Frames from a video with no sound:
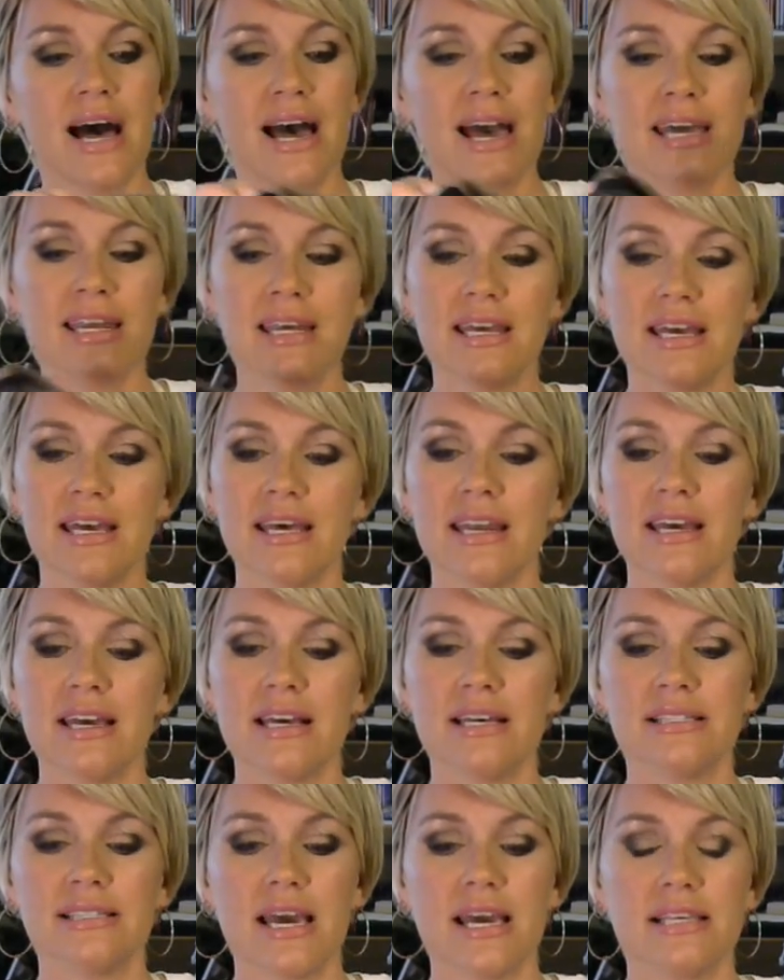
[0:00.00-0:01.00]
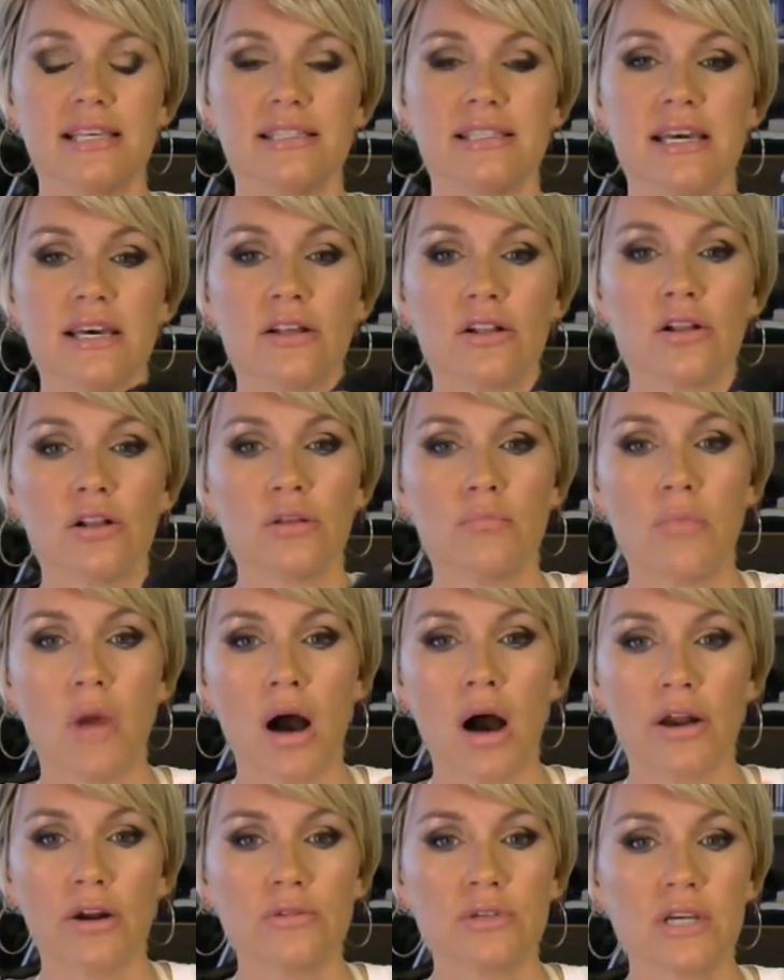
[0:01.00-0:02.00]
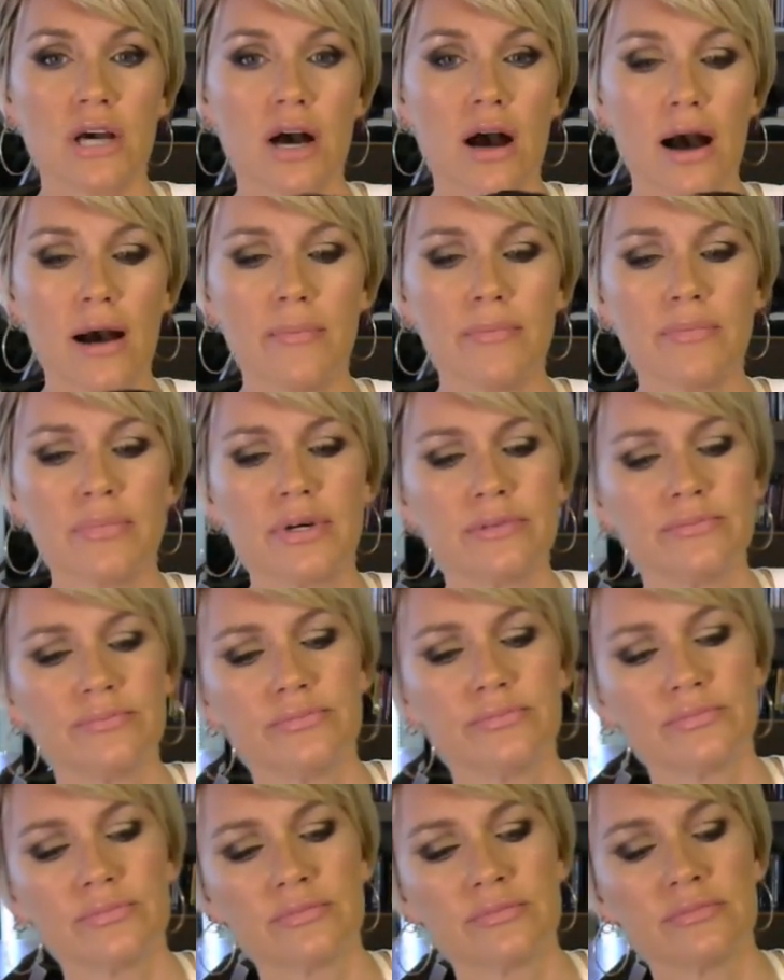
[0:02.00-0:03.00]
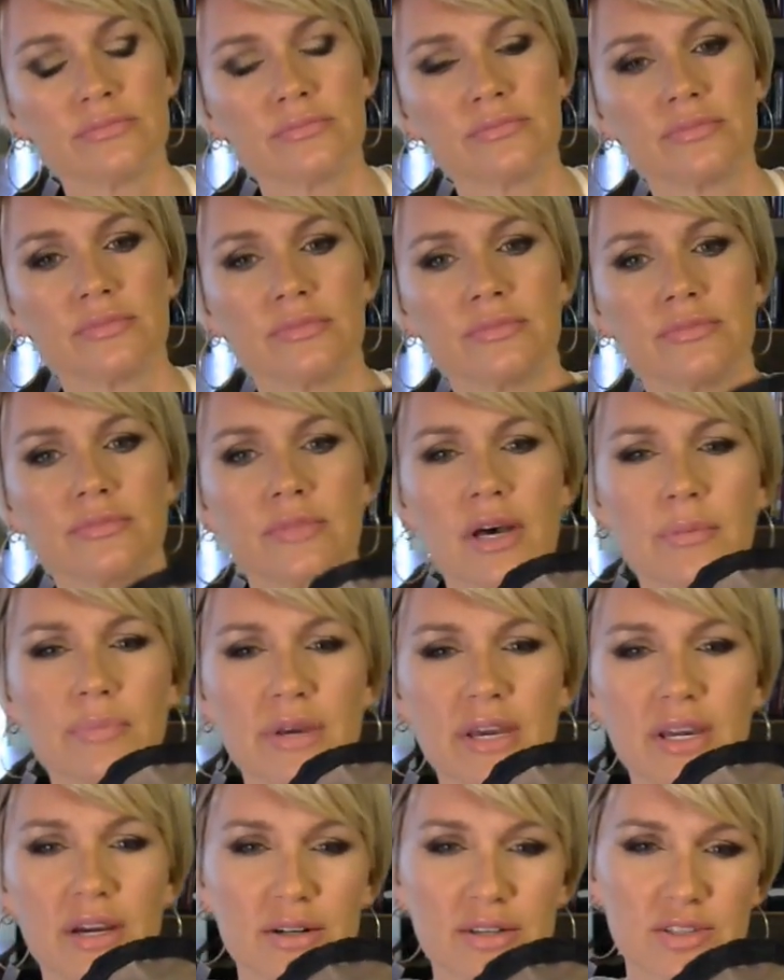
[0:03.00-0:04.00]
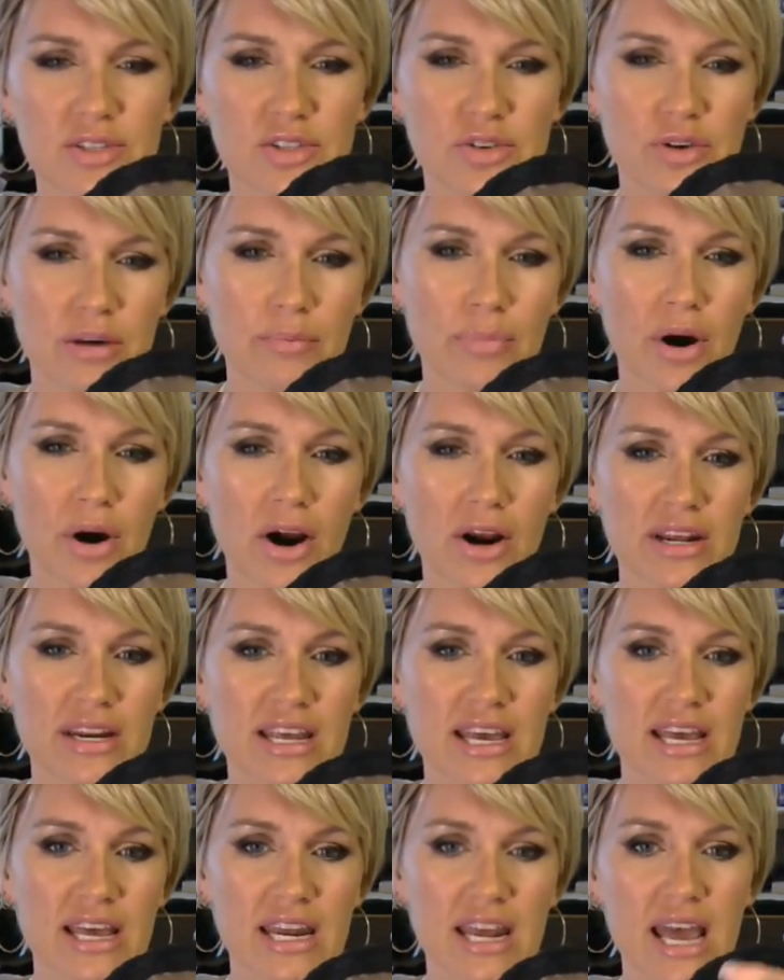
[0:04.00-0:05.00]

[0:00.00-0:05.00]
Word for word: it is a single mono top up here so you can part it in